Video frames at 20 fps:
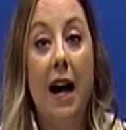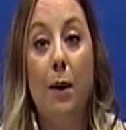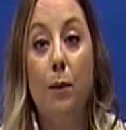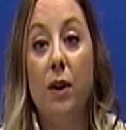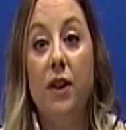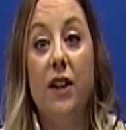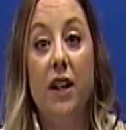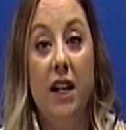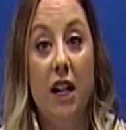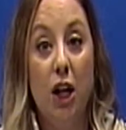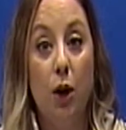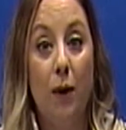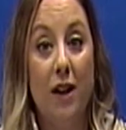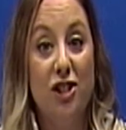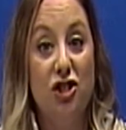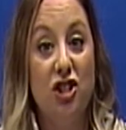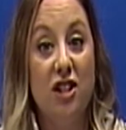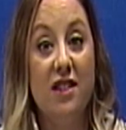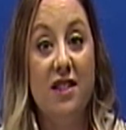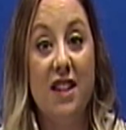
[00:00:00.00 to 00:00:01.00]
with any
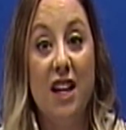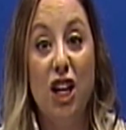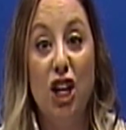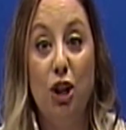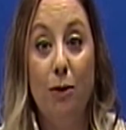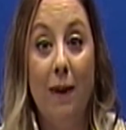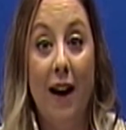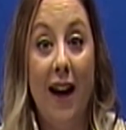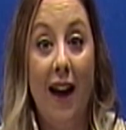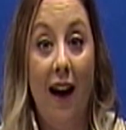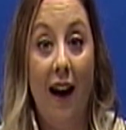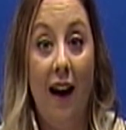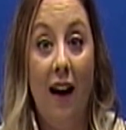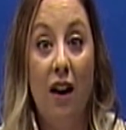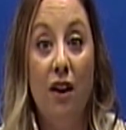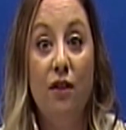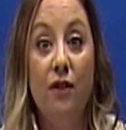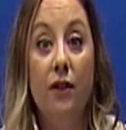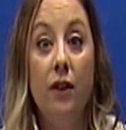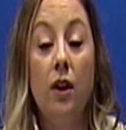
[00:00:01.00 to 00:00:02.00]
questions that you may
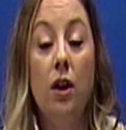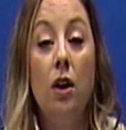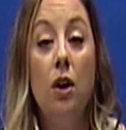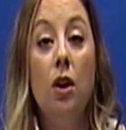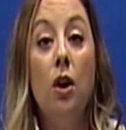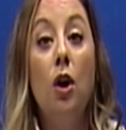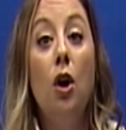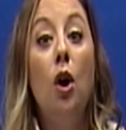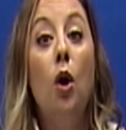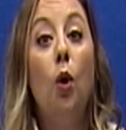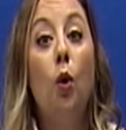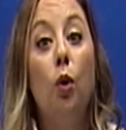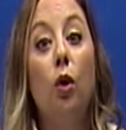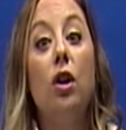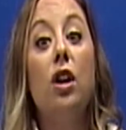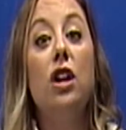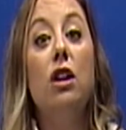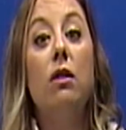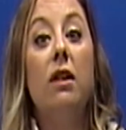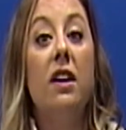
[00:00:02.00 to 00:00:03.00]
have, or
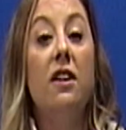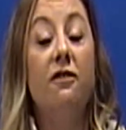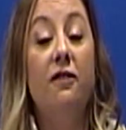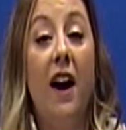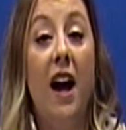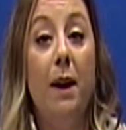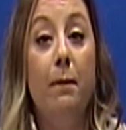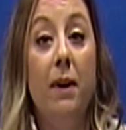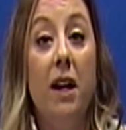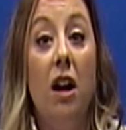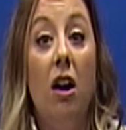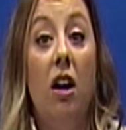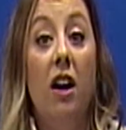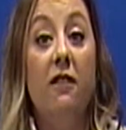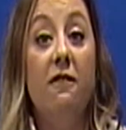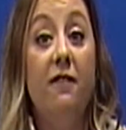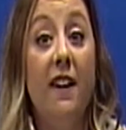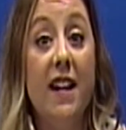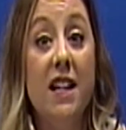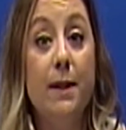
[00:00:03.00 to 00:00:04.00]
you can find me on
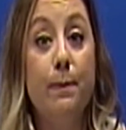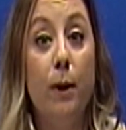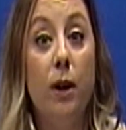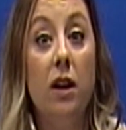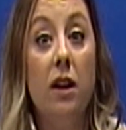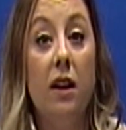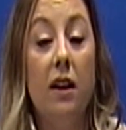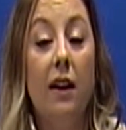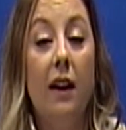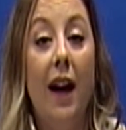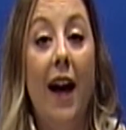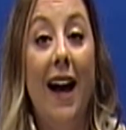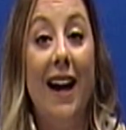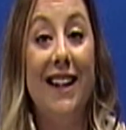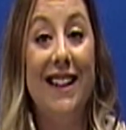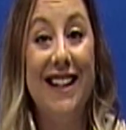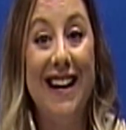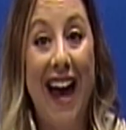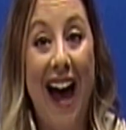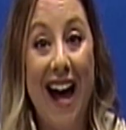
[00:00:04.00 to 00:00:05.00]
Facebook
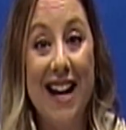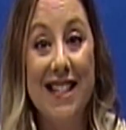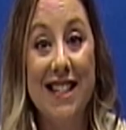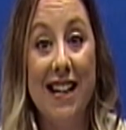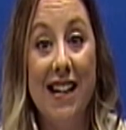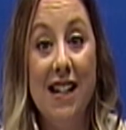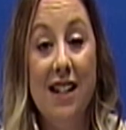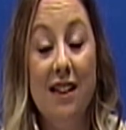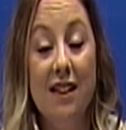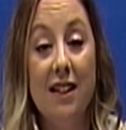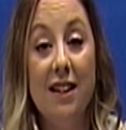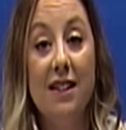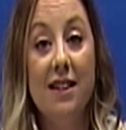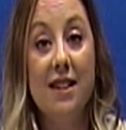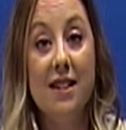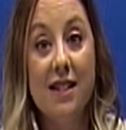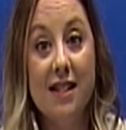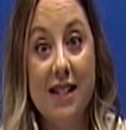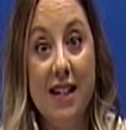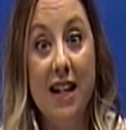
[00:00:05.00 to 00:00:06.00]
at Casi,
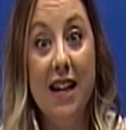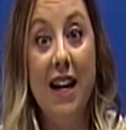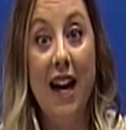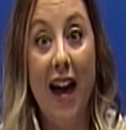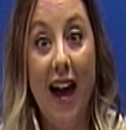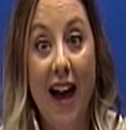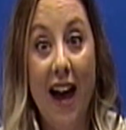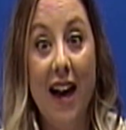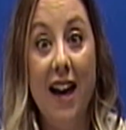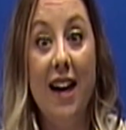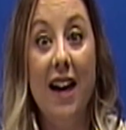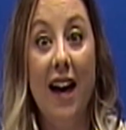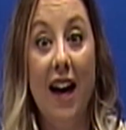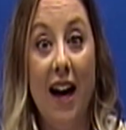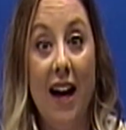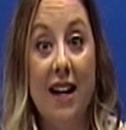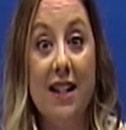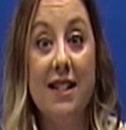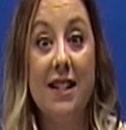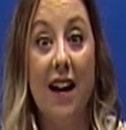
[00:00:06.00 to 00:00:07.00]

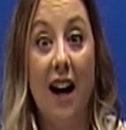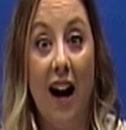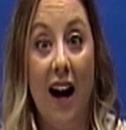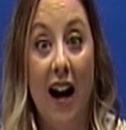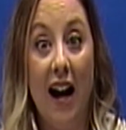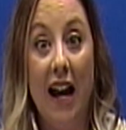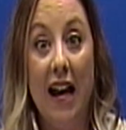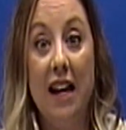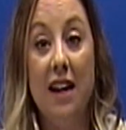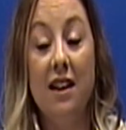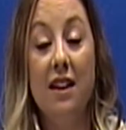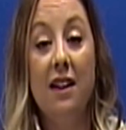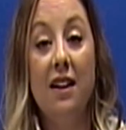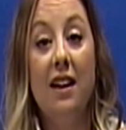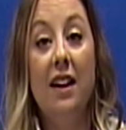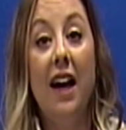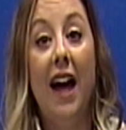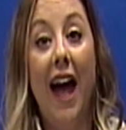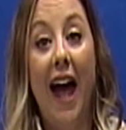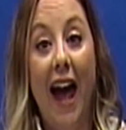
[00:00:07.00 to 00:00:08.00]
C-A-S-I,
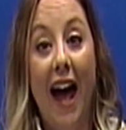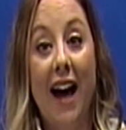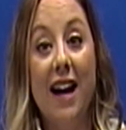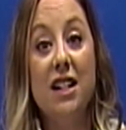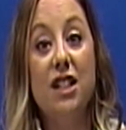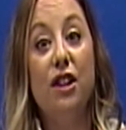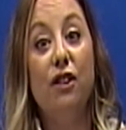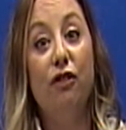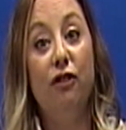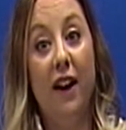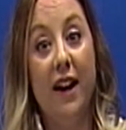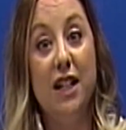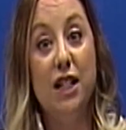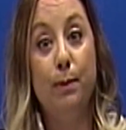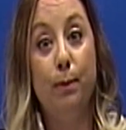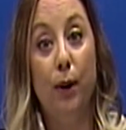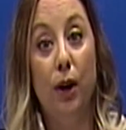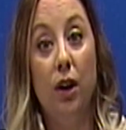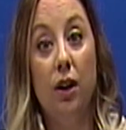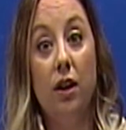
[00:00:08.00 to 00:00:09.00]
at
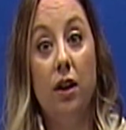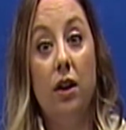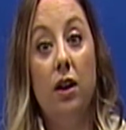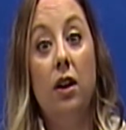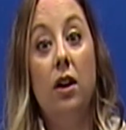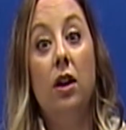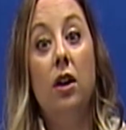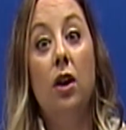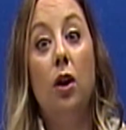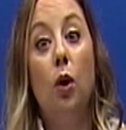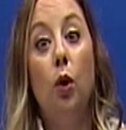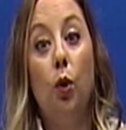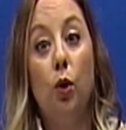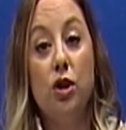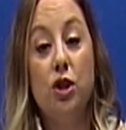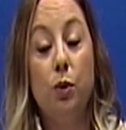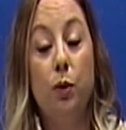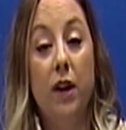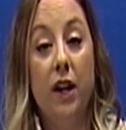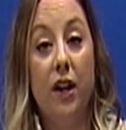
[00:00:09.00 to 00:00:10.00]
Facebook, or
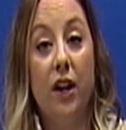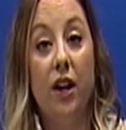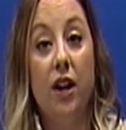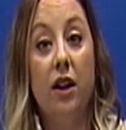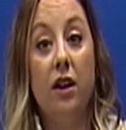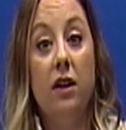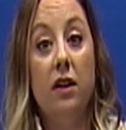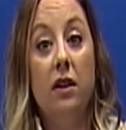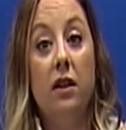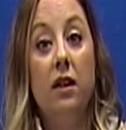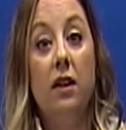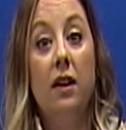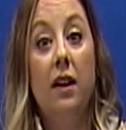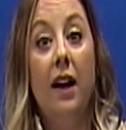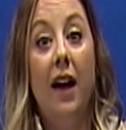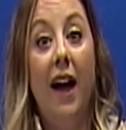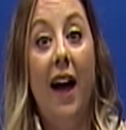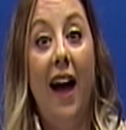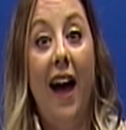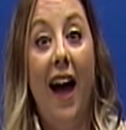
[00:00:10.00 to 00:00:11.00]
Twitter
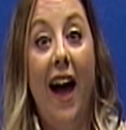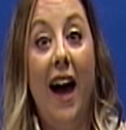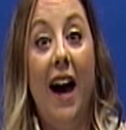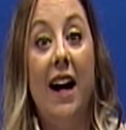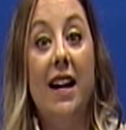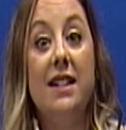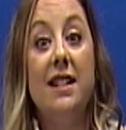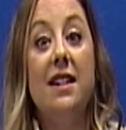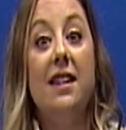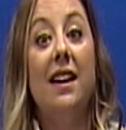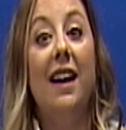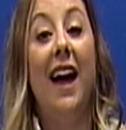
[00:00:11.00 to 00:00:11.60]
at